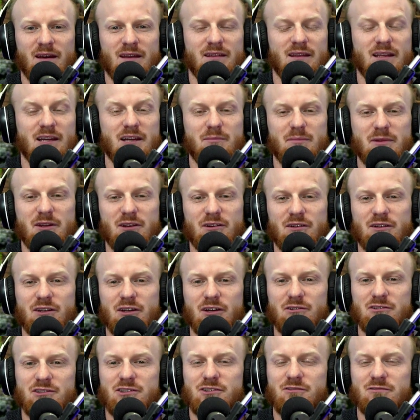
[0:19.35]
They can be your
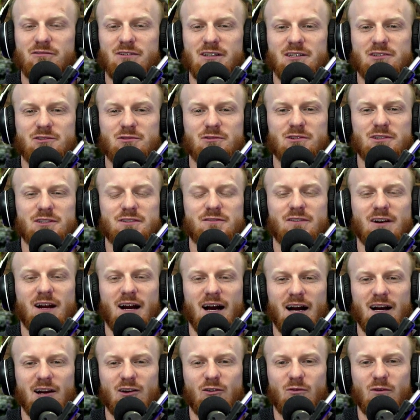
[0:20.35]
go-to resource for
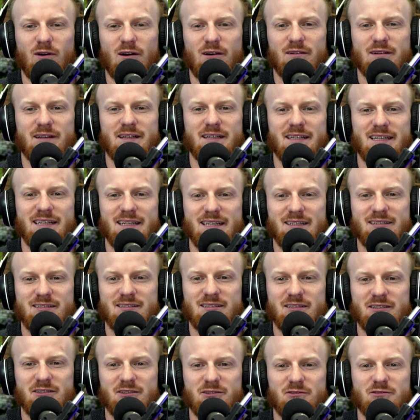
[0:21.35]
high-quality,
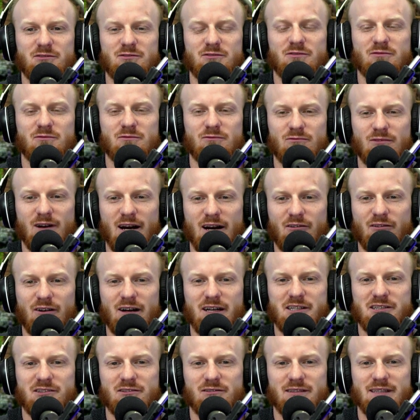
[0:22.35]
easy-to-use
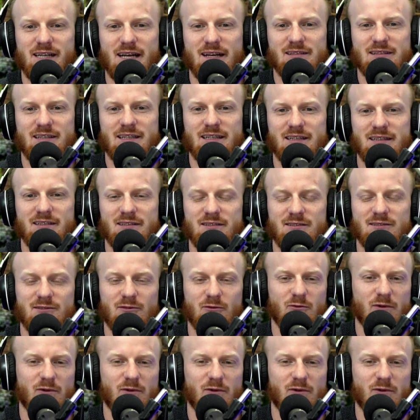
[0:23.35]
recreational test kits.